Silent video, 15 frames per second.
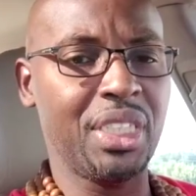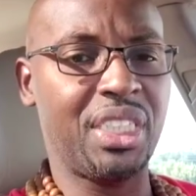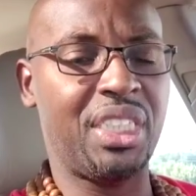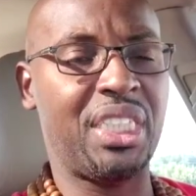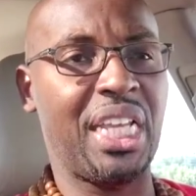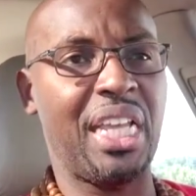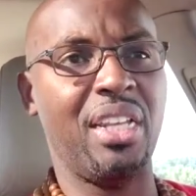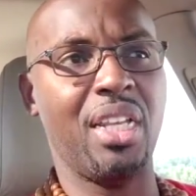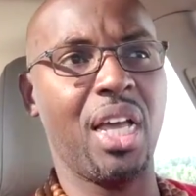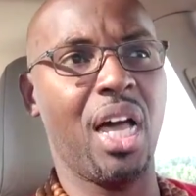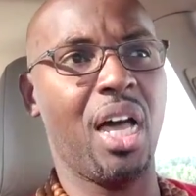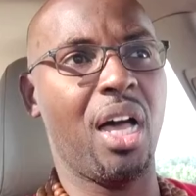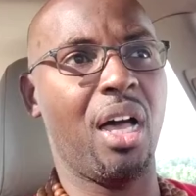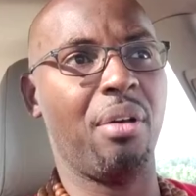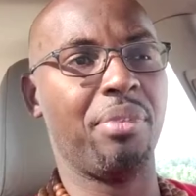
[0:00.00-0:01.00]

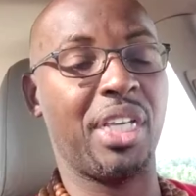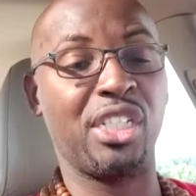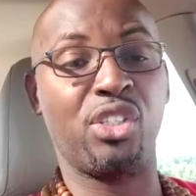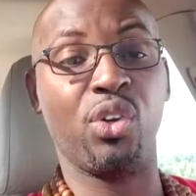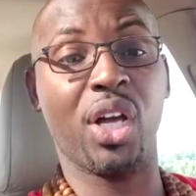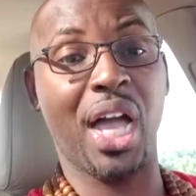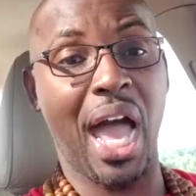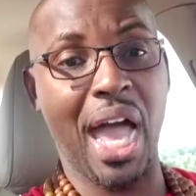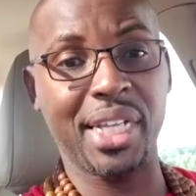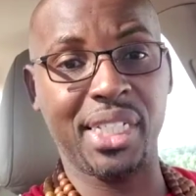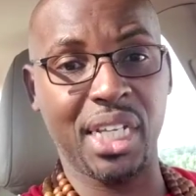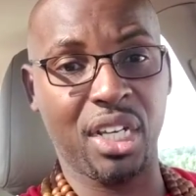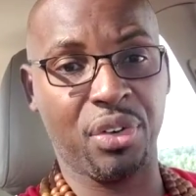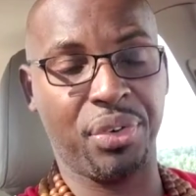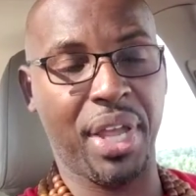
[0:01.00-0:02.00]
10. Get you a
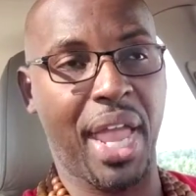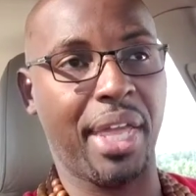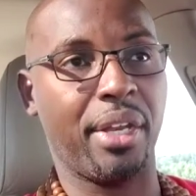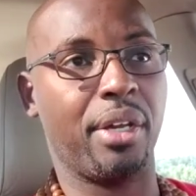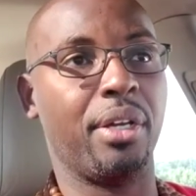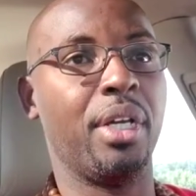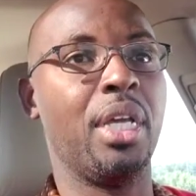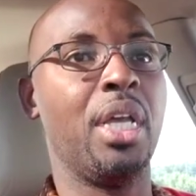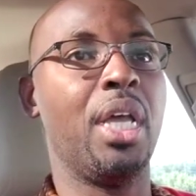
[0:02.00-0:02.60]
content creator.